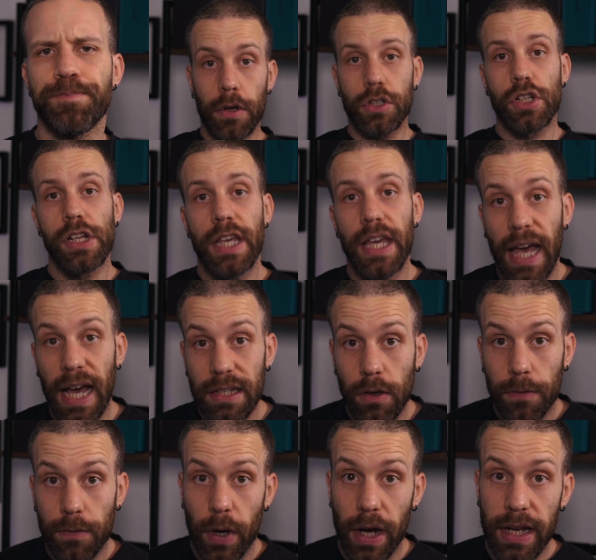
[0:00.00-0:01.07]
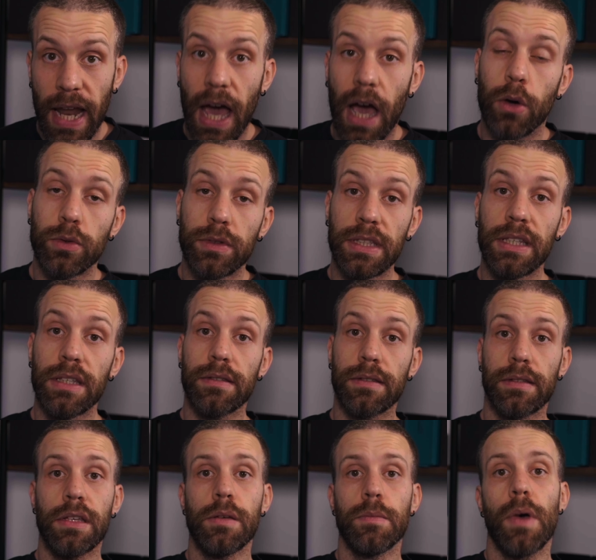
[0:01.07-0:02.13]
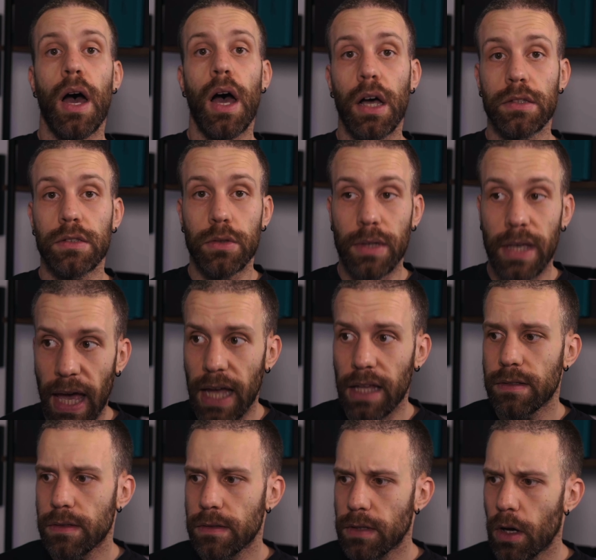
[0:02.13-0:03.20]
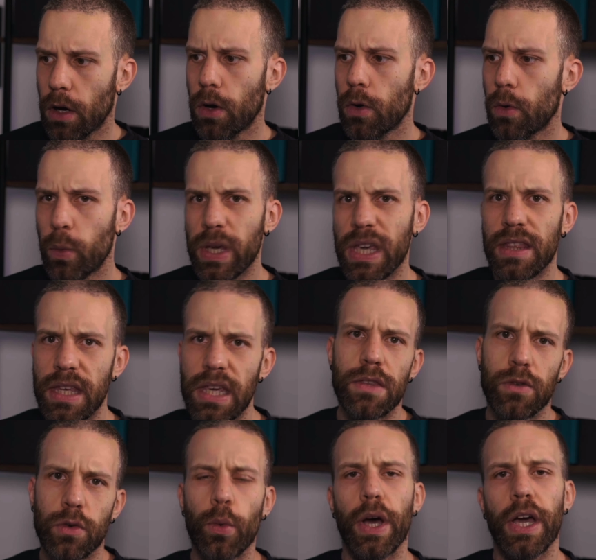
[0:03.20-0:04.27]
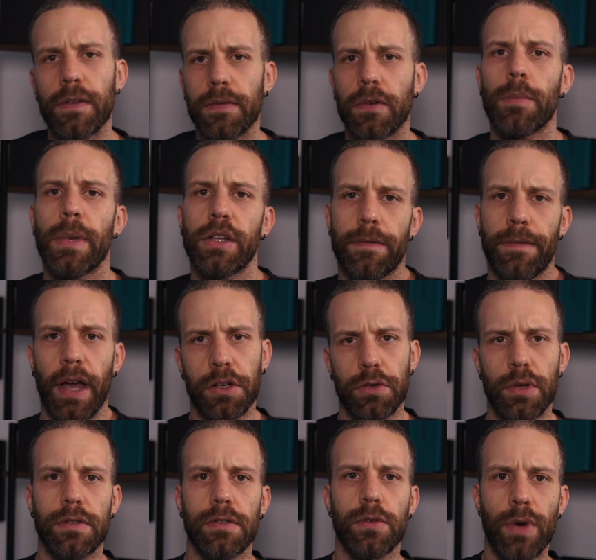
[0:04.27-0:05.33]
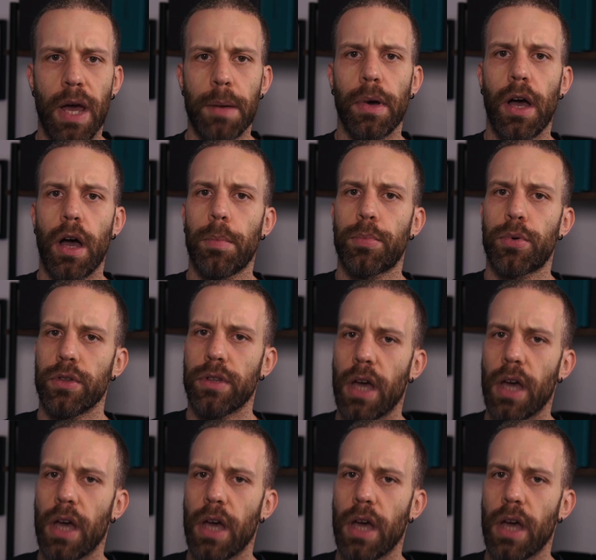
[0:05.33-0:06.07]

Unfortunately, as of right now, these seem hard to get, so we need to wait for manufacturers to ramp up